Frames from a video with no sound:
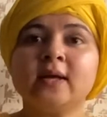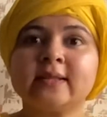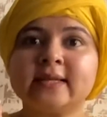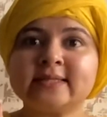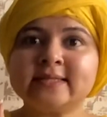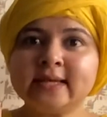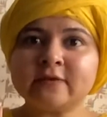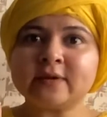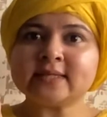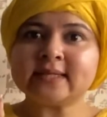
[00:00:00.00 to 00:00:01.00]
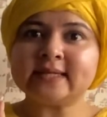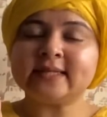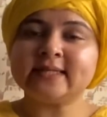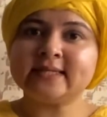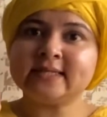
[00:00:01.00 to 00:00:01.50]
the secrets
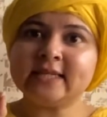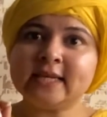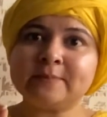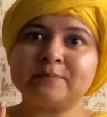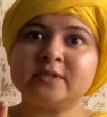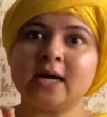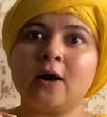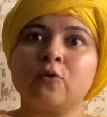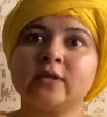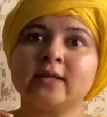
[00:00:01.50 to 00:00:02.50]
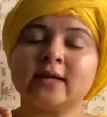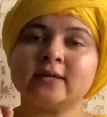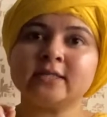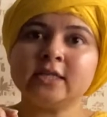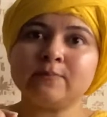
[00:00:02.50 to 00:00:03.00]
hidden deep down in
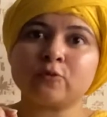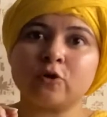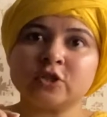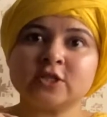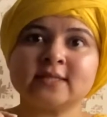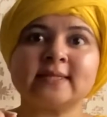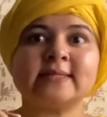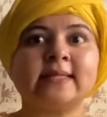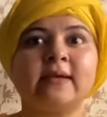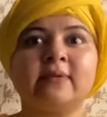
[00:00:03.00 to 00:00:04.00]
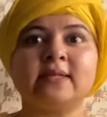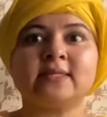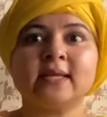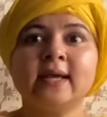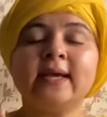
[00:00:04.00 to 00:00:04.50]
our deep consciousness
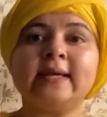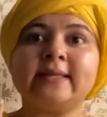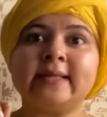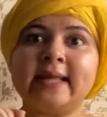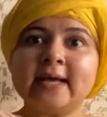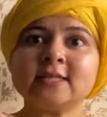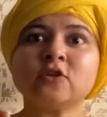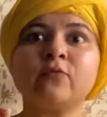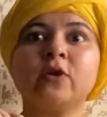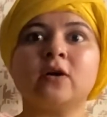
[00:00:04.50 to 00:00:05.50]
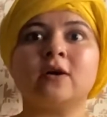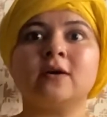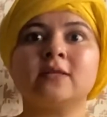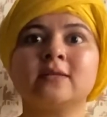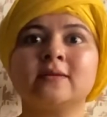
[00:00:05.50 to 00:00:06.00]
levels, in the layers of the
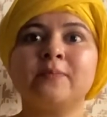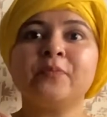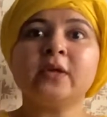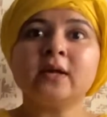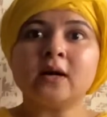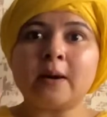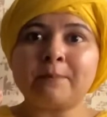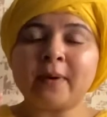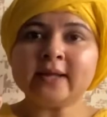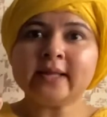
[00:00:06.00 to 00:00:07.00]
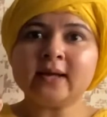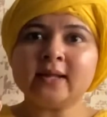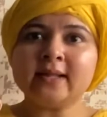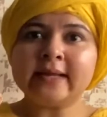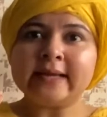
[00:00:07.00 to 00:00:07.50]
earth, a
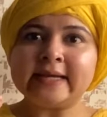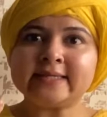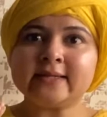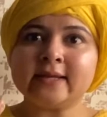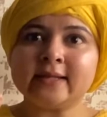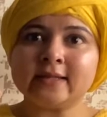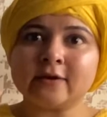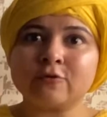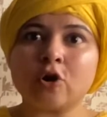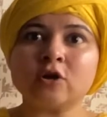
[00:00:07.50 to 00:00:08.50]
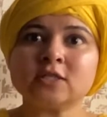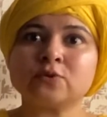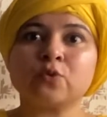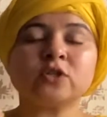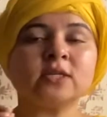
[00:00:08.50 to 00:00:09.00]
particle hidden in the rocks,
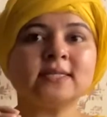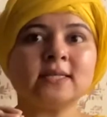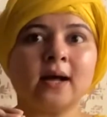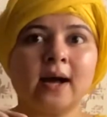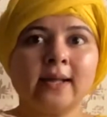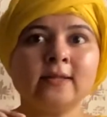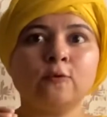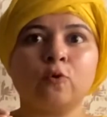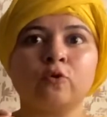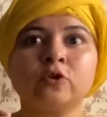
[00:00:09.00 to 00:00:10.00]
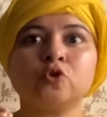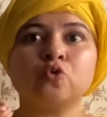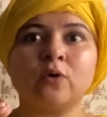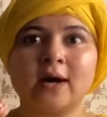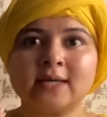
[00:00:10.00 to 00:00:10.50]
what is unknown
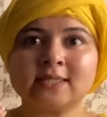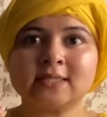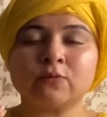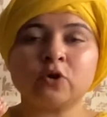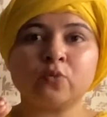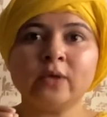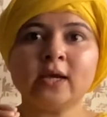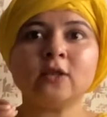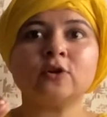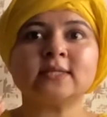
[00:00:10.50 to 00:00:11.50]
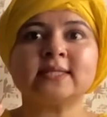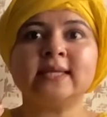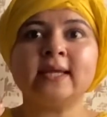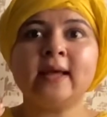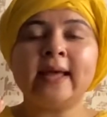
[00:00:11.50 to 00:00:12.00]
to us, what we cannot
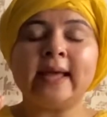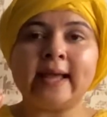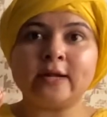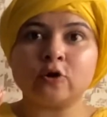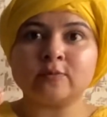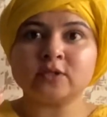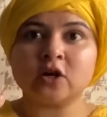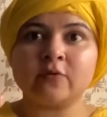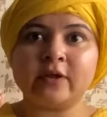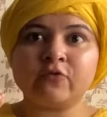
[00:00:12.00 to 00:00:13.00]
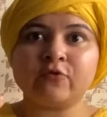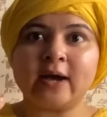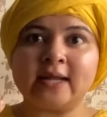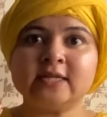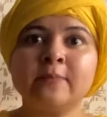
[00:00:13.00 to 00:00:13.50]
see and observe and
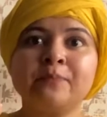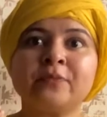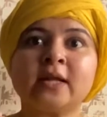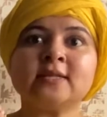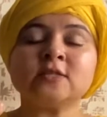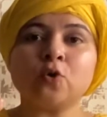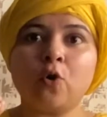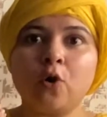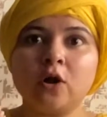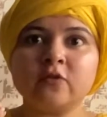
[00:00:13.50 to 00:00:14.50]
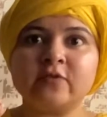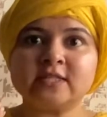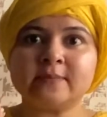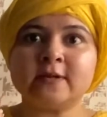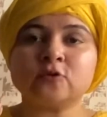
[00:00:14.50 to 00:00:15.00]
find, that is all
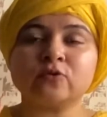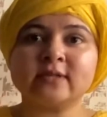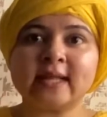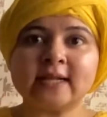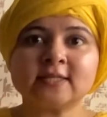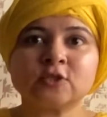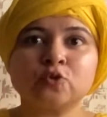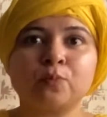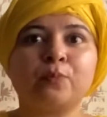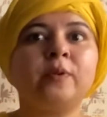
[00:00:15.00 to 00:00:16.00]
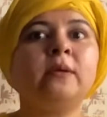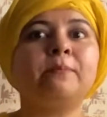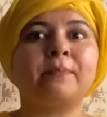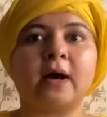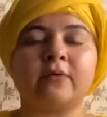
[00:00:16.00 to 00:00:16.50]
visible to that supreme
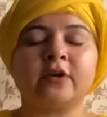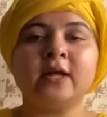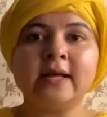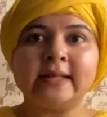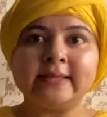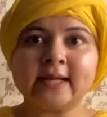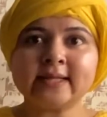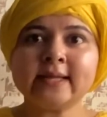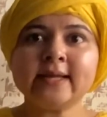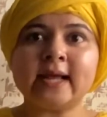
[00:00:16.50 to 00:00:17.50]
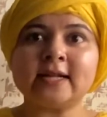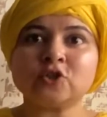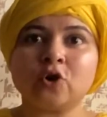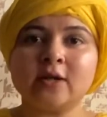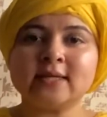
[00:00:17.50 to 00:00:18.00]
power. Nothing at all